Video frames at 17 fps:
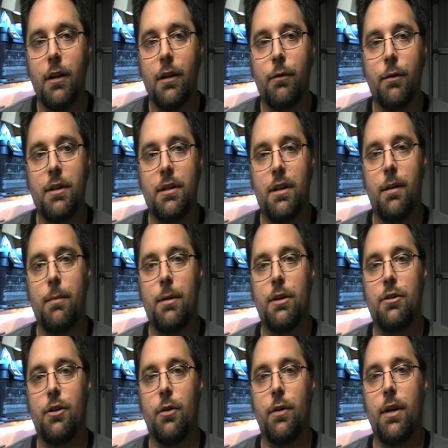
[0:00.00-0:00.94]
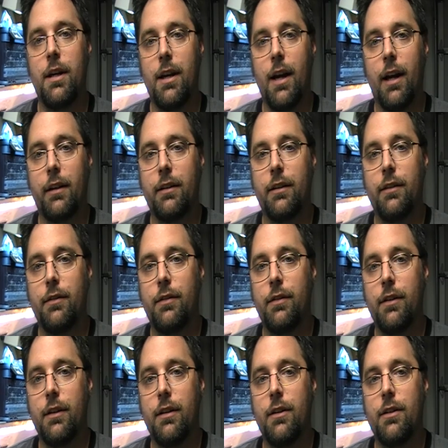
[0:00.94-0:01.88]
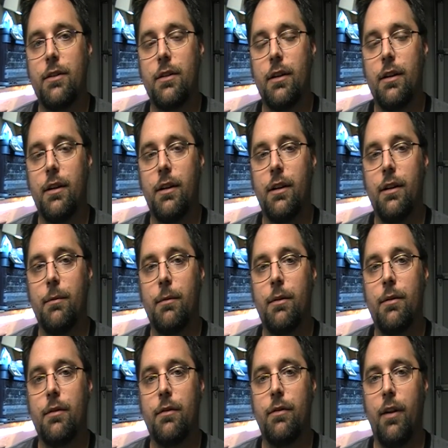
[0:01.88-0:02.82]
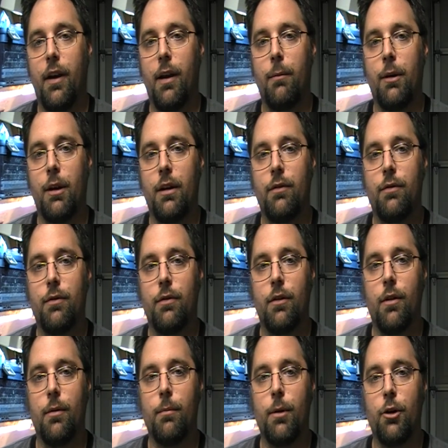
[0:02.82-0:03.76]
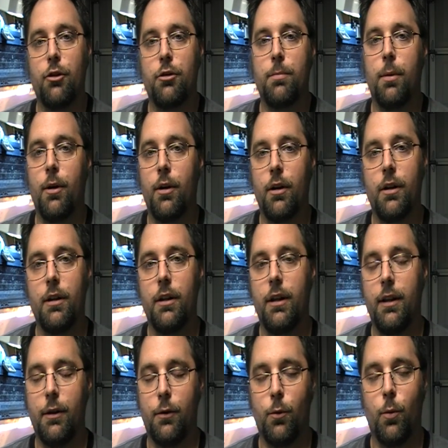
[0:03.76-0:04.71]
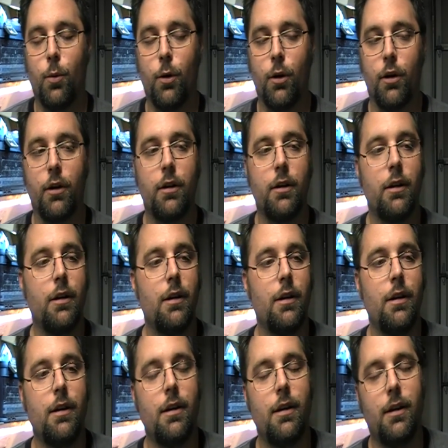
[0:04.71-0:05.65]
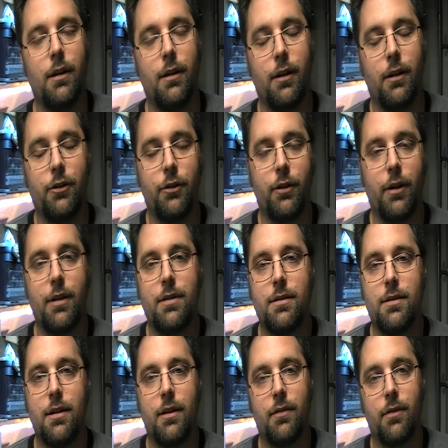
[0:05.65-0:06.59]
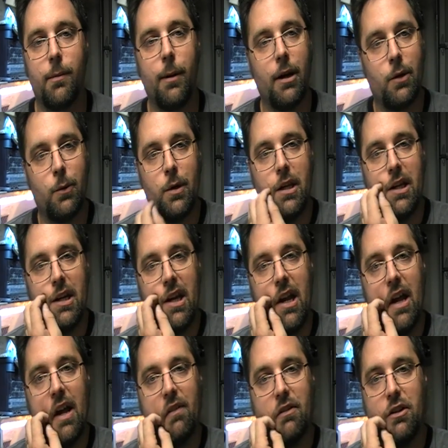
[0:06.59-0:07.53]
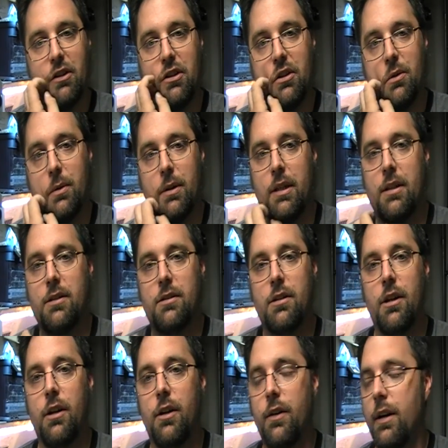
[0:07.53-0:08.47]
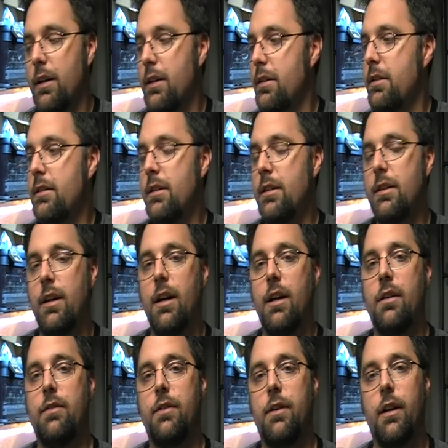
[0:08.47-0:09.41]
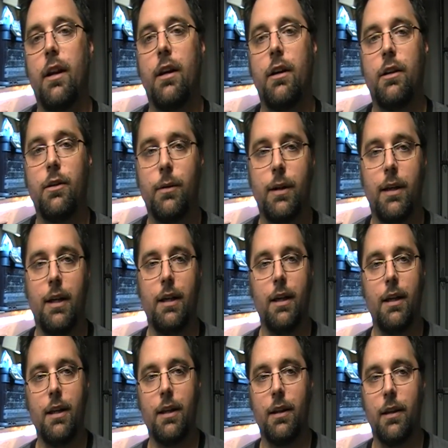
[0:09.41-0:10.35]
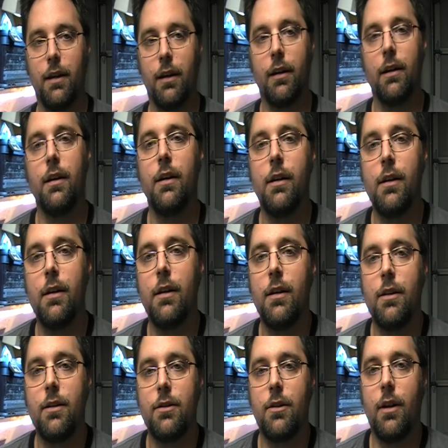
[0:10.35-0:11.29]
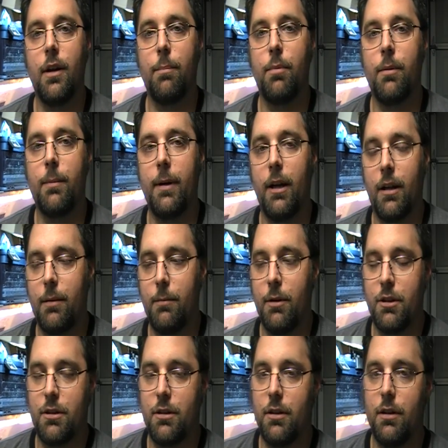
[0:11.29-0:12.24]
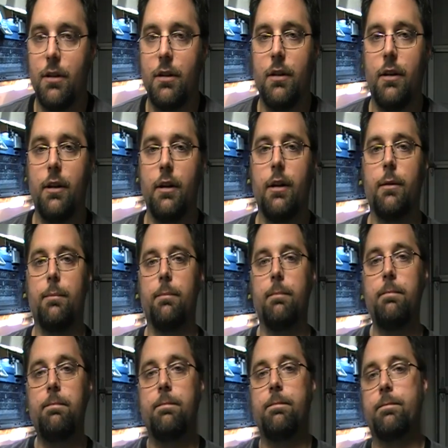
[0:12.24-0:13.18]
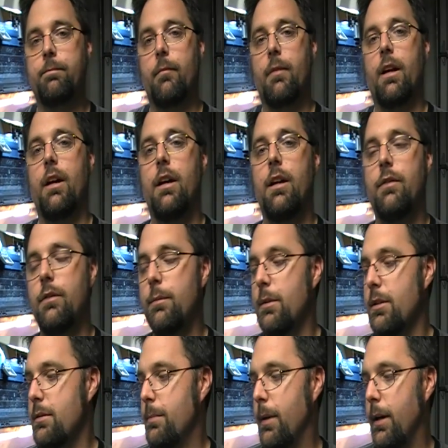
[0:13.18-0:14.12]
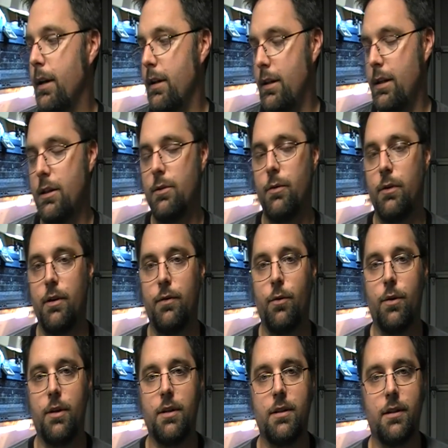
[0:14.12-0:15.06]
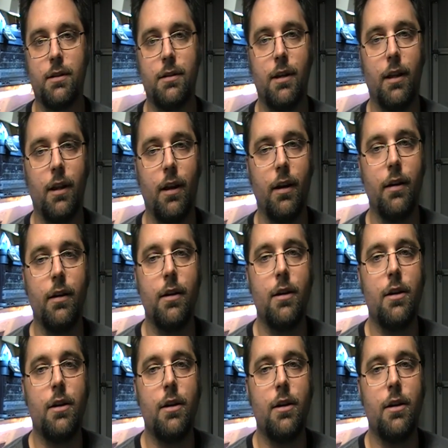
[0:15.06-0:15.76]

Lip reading: The reason I've been so inactive is family for the most part and work, and I also got sick for about a week and a half to 2 weeks, so I just did not feel like doing anything, so that put me out of commission. I even missed my E2046 deadline